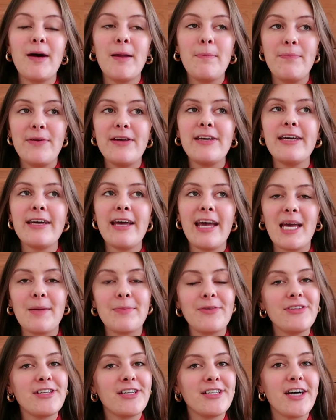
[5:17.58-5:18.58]
but being
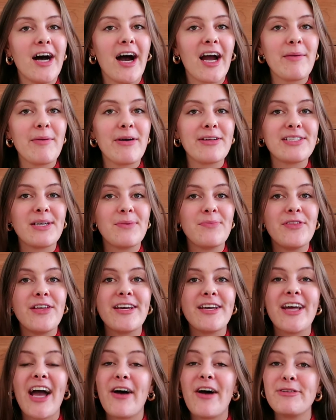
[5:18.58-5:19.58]
able to talk about something